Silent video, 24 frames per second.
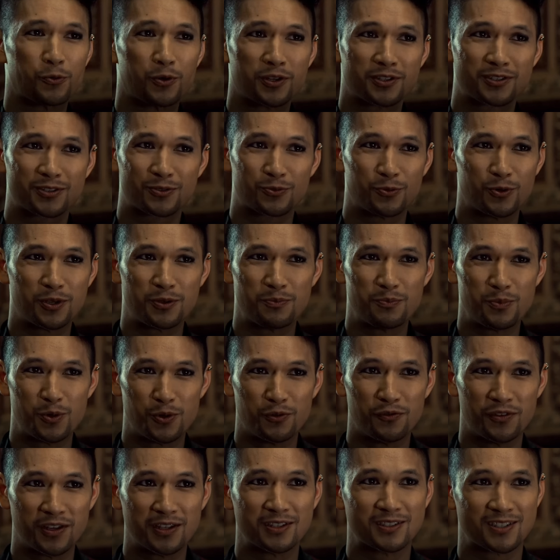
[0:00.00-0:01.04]
once we
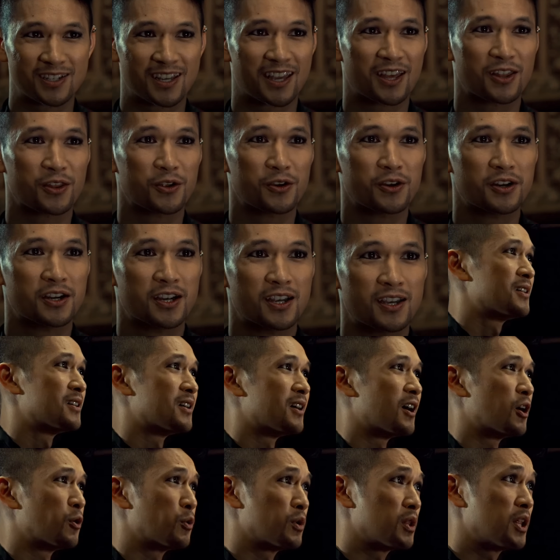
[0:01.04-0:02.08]
move in together,
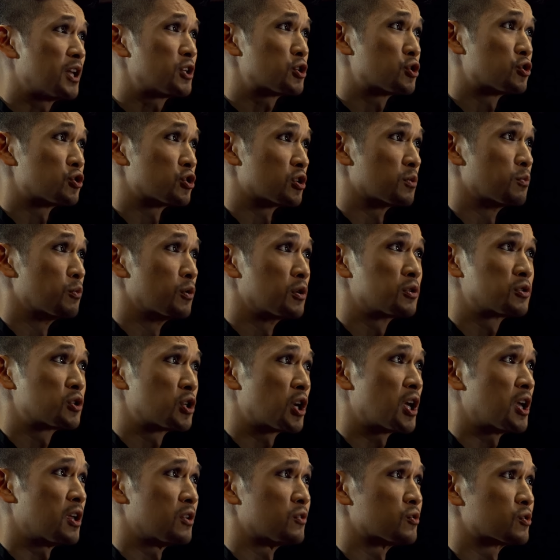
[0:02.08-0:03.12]
our relationship will
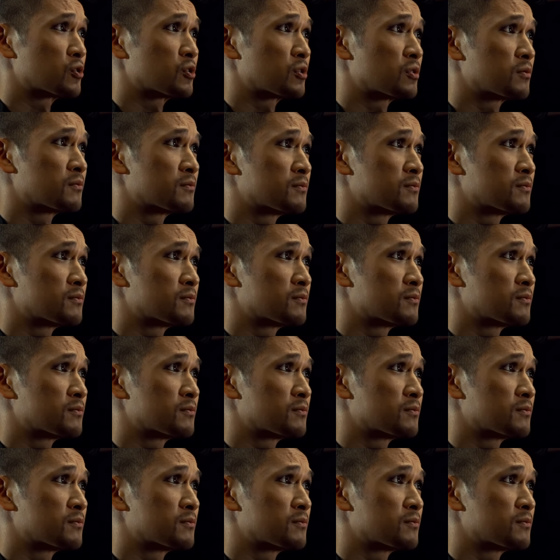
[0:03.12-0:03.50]
change.